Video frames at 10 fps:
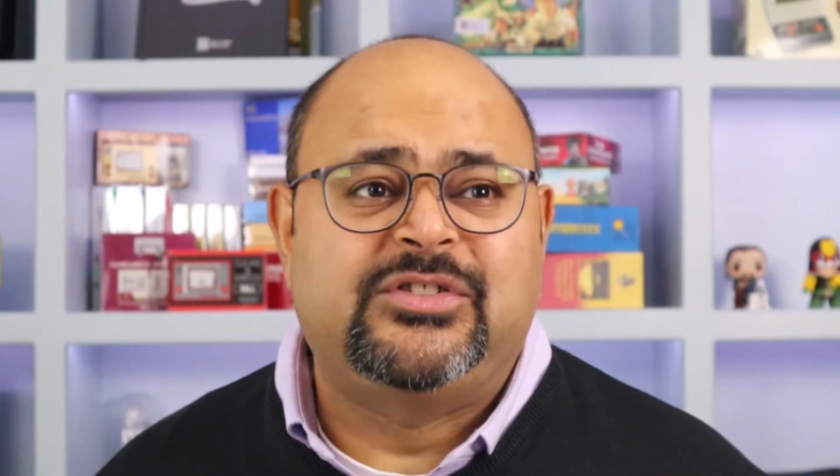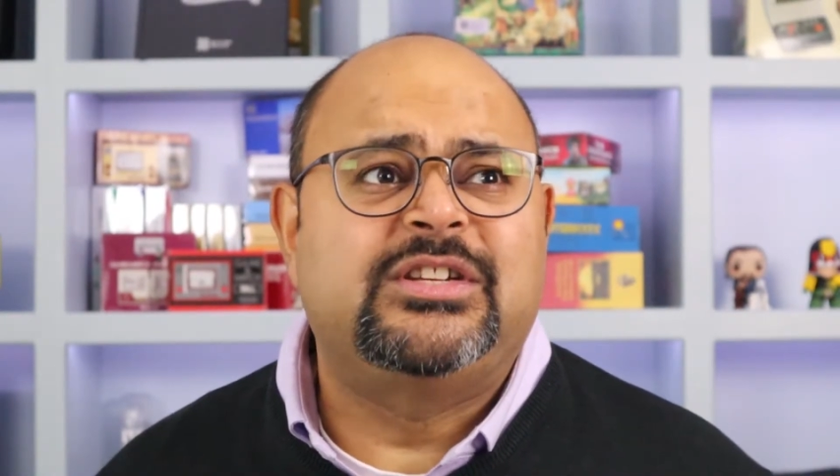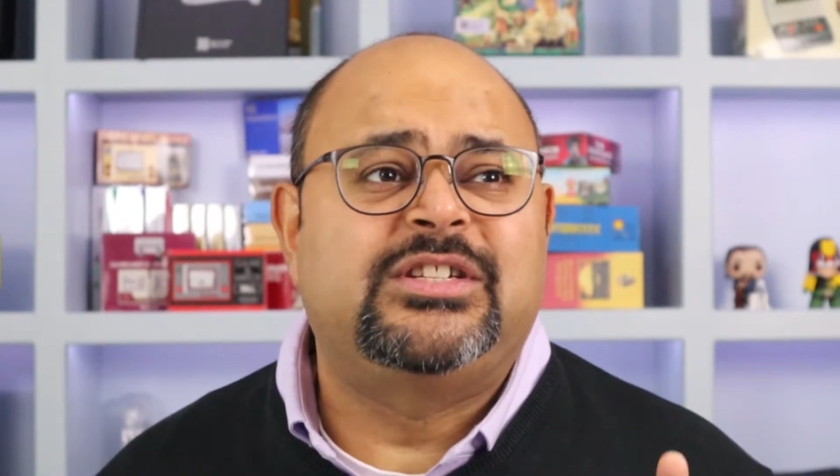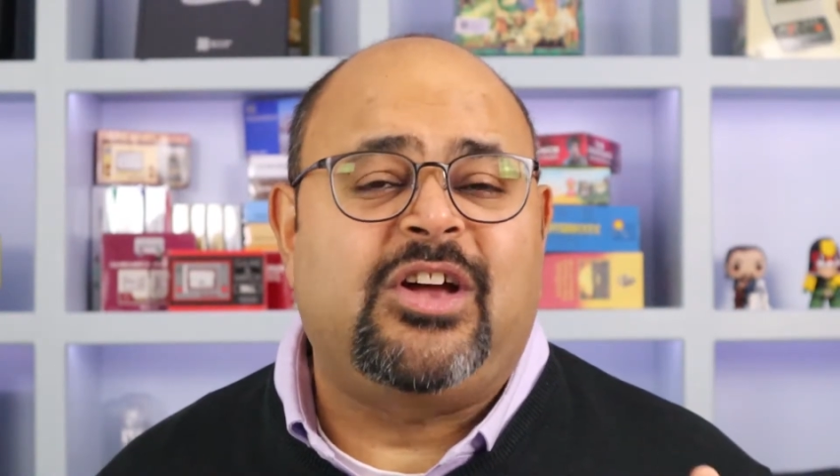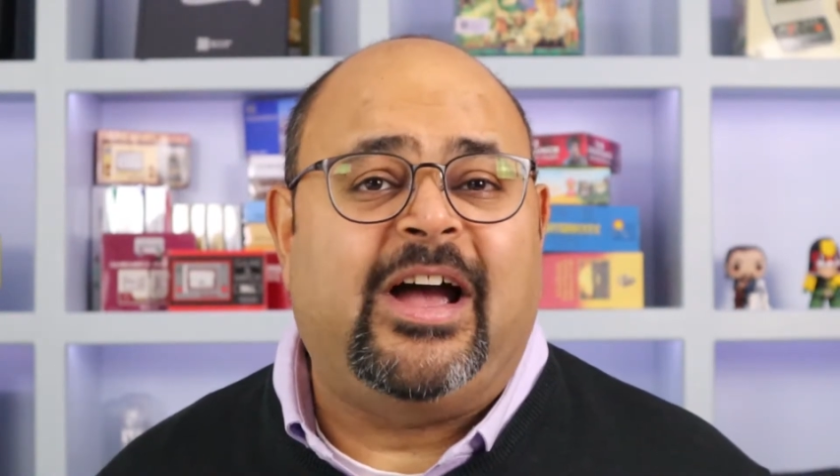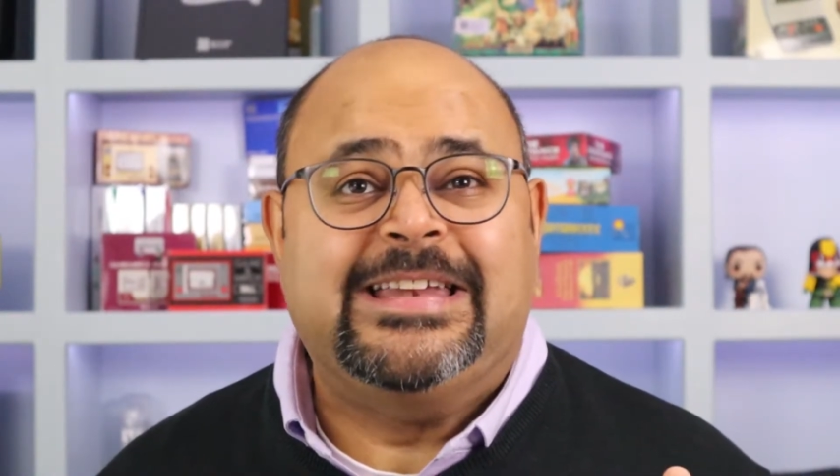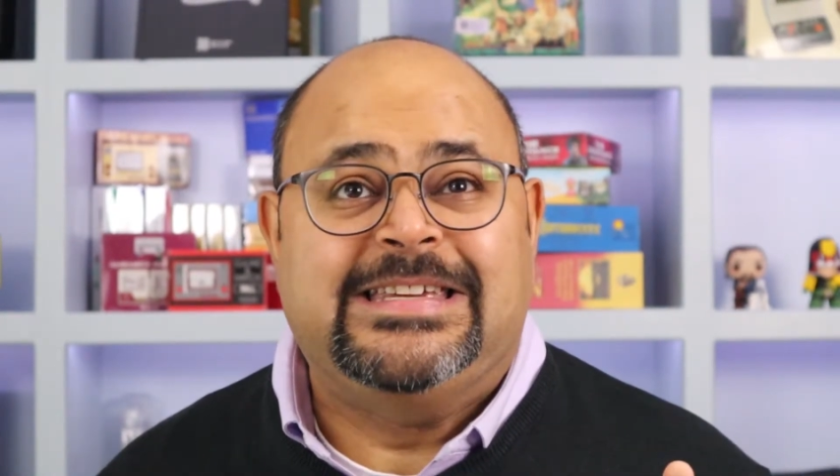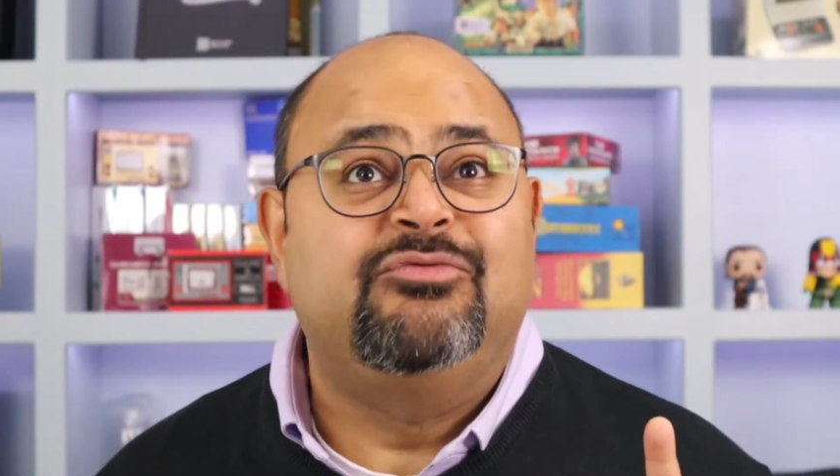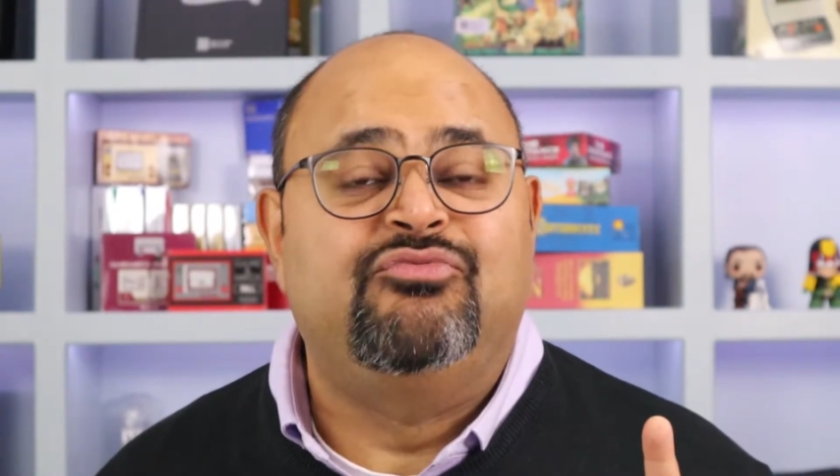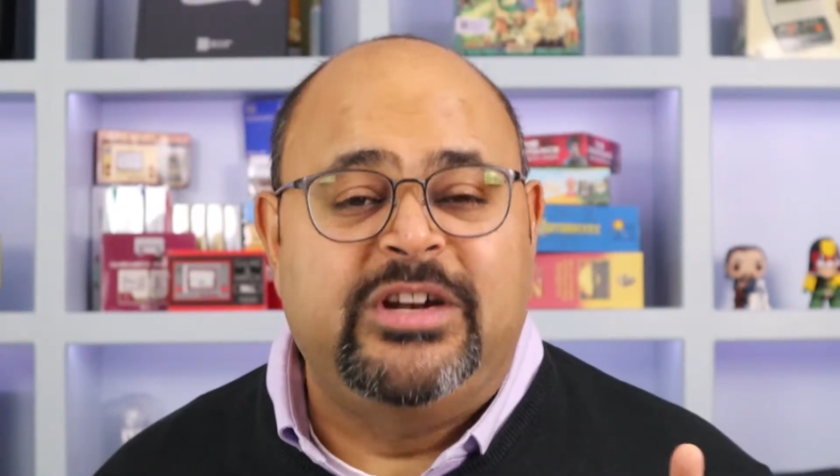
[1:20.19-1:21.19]

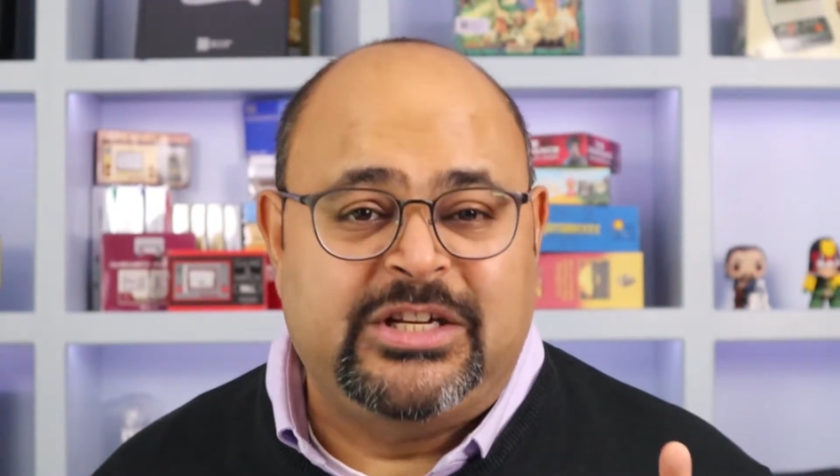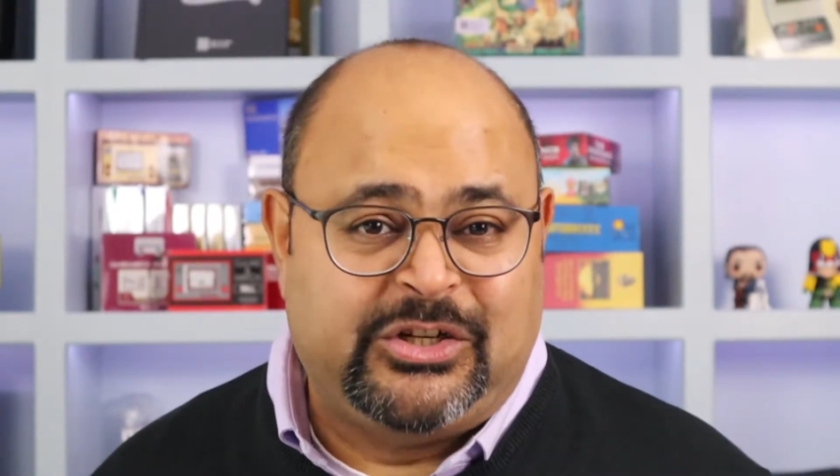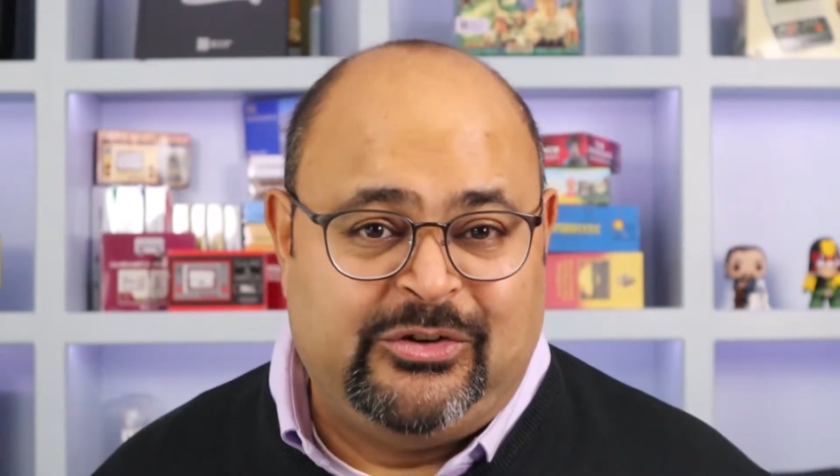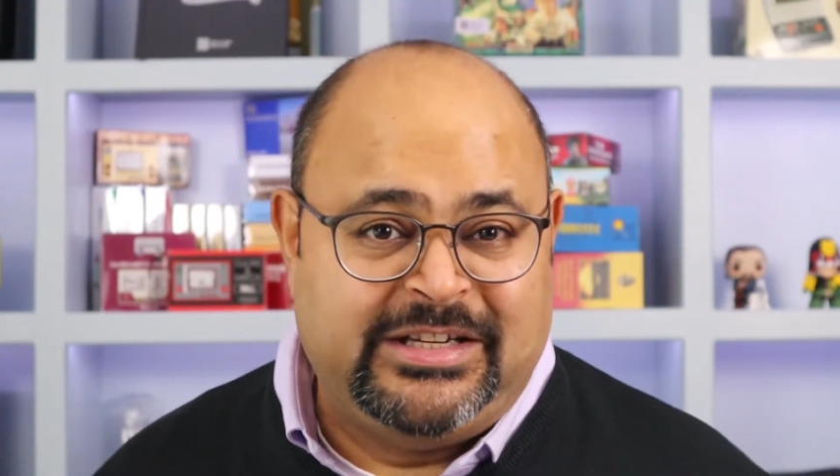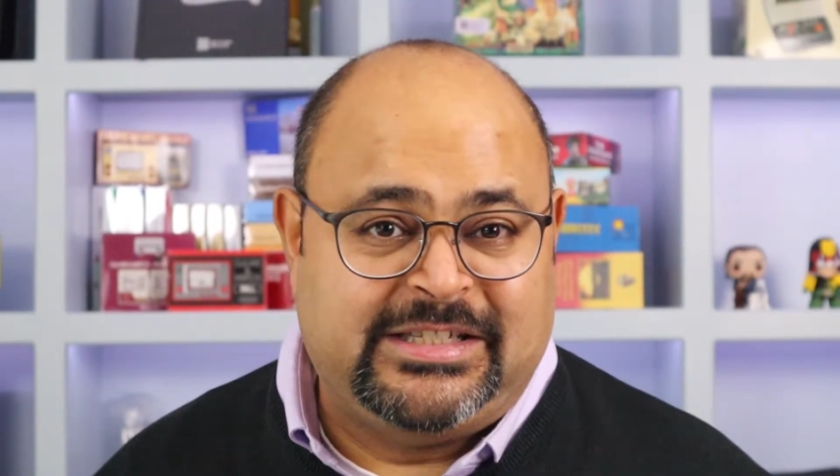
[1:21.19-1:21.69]
society-ridiculing